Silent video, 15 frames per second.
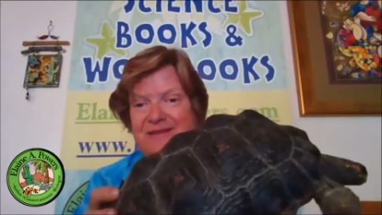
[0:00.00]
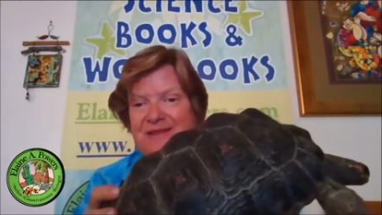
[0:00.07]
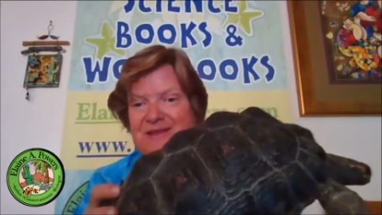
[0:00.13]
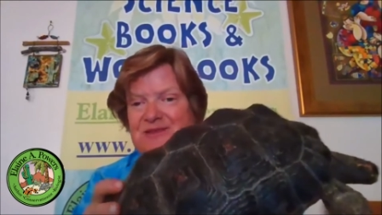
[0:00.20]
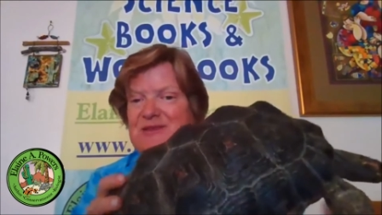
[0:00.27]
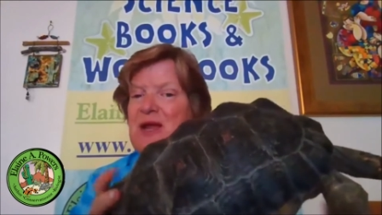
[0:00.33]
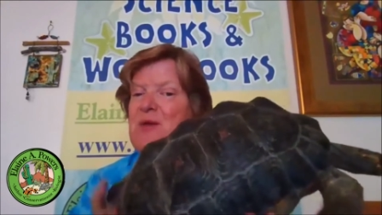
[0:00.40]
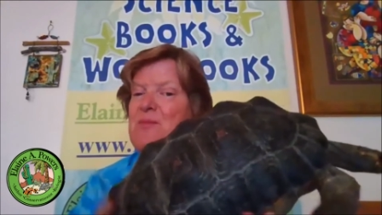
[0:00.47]
the
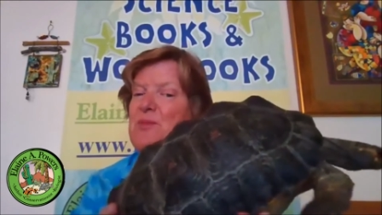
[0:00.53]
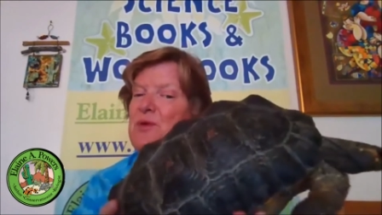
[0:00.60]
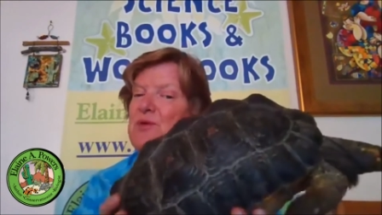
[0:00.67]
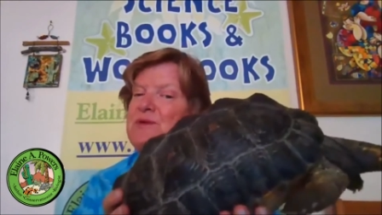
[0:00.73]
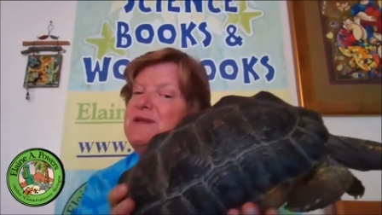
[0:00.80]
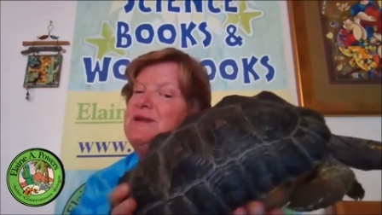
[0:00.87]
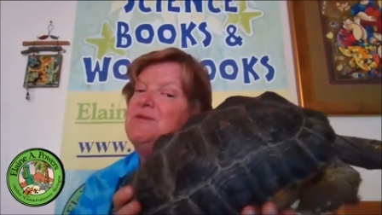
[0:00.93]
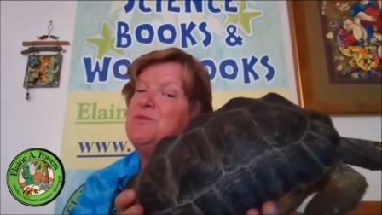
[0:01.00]
same
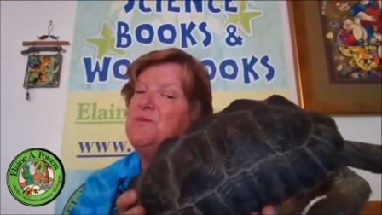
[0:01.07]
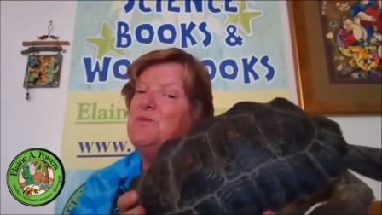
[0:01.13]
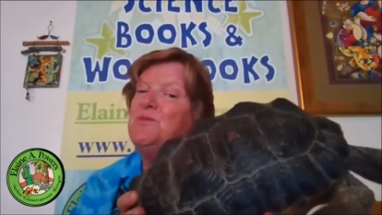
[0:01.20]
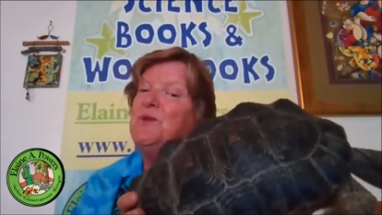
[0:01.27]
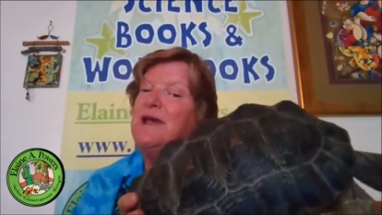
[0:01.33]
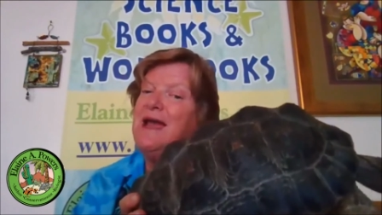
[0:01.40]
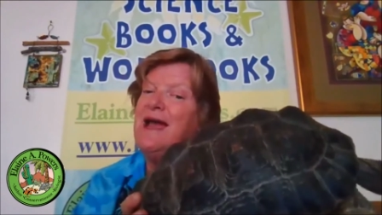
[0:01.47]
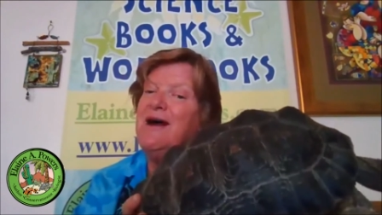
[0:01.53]
protein
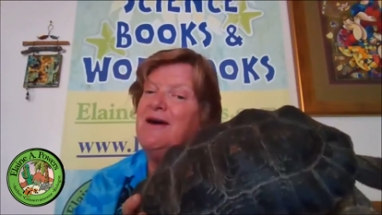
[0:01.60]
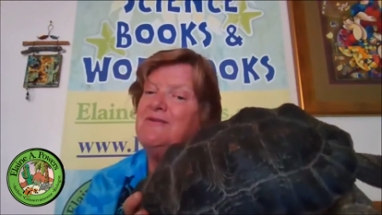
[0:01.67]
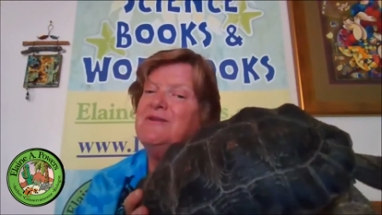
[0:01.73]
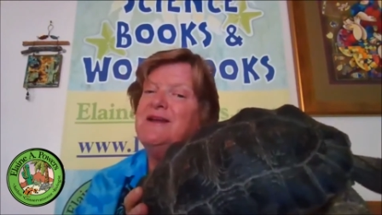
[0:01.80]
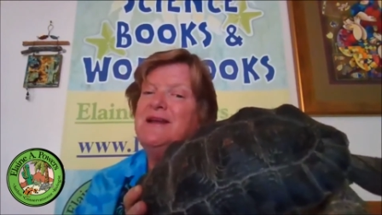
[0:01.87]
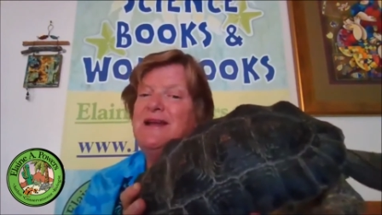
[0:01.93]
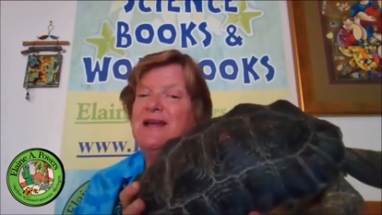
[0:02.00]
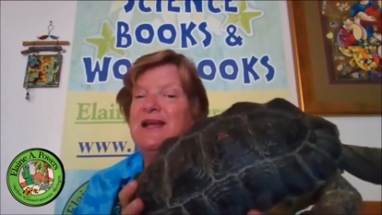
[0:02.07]
we have
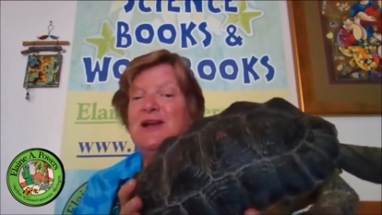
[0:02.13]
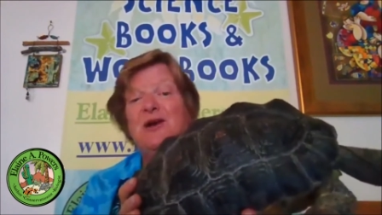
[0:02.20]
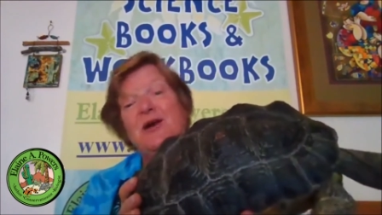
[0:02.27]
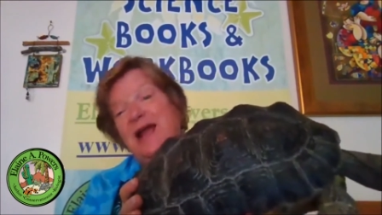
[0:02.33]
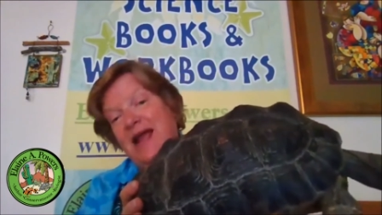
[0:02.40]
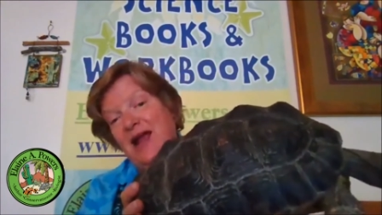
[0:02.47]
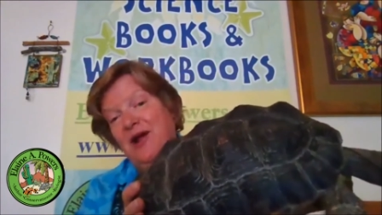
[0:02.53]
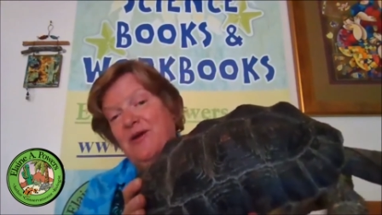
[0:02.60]
in our
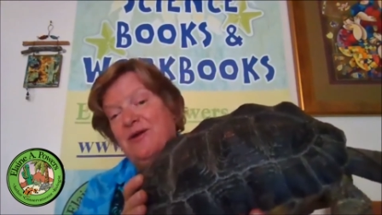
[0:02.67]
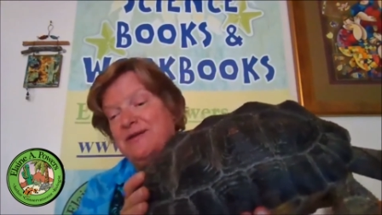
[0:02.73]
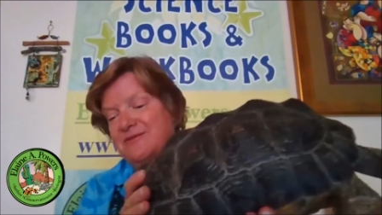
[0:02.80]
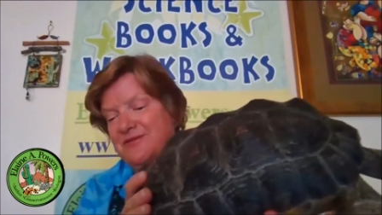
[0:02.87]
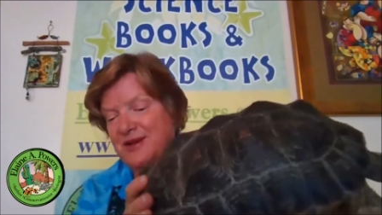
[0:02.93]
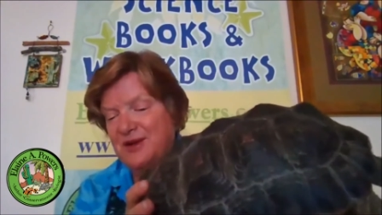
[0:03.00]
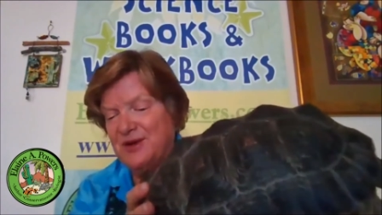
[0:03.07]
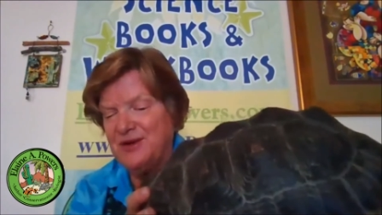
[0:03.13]
hair and
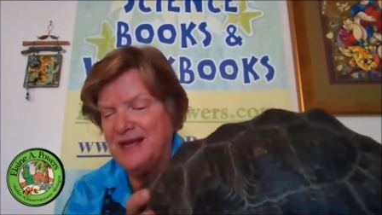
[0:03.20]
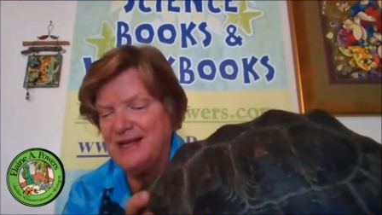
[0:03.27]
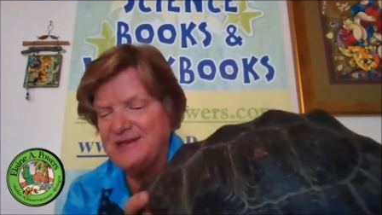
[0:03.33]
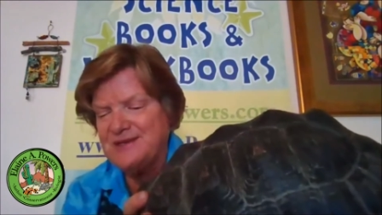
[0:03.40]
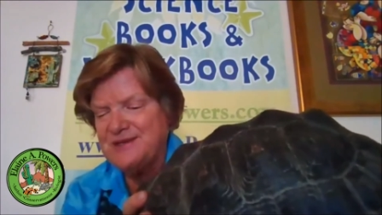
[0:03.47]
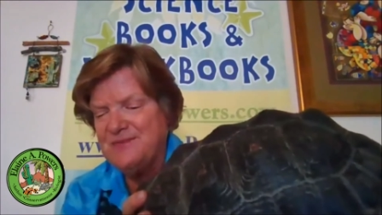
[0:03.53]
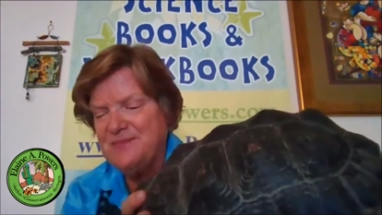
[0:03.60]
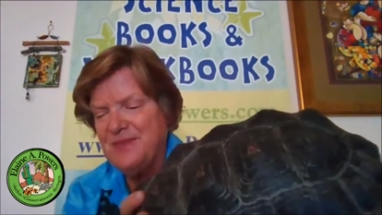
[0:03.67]

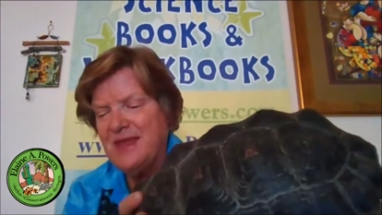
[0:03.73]
fingernails.